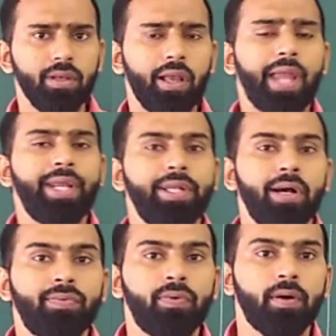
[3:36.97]
kind
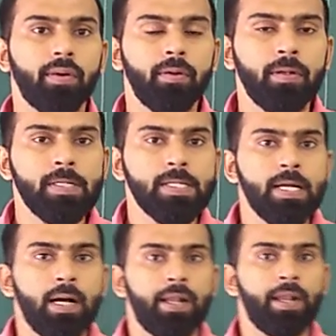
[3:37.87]

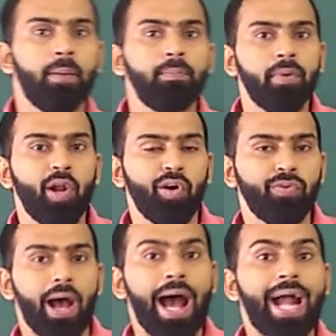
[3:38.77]
of number
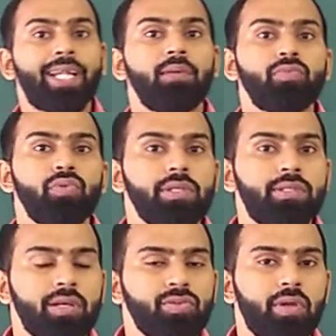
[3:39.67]
of atoms which
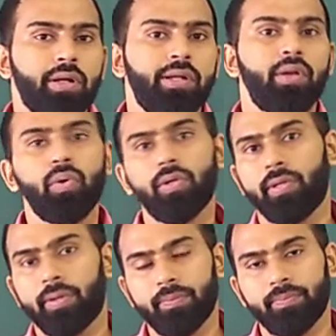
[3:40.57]
is constructed over
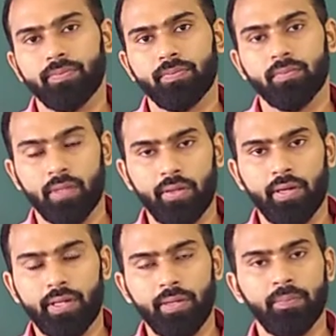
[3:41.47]
there. Are you
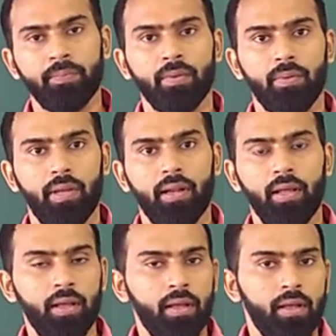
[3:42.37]
getting? Well,
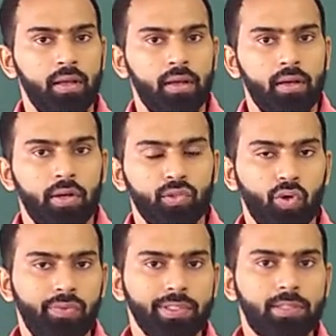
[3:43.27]
so
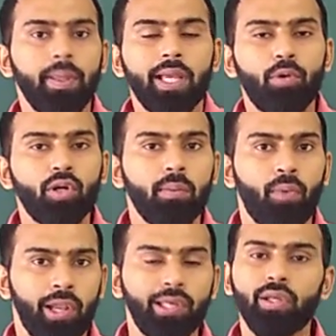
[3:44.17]
if we speak about the
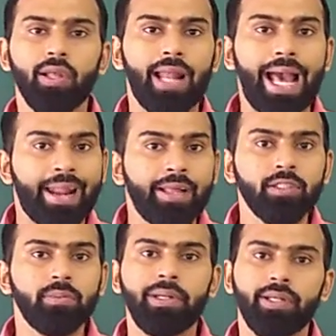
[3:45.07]
molecular
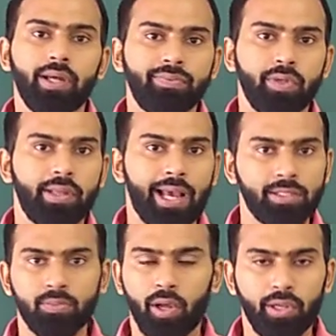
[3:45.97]
arrangement of your
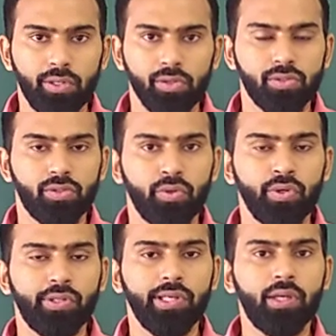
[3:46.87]
gas molecules, do
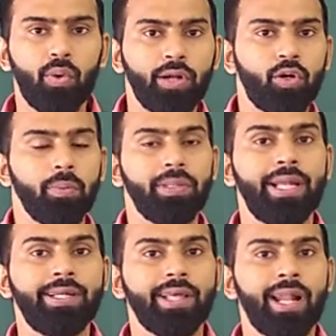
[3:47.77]
you think what would be
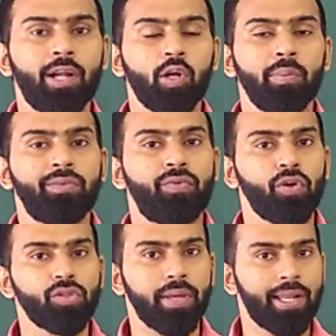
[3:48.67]
the interatomic
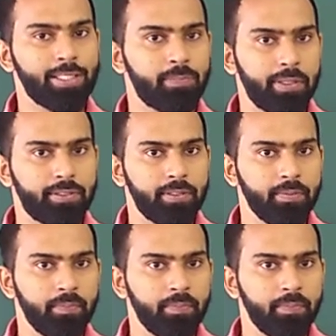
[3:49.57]
force we can expect?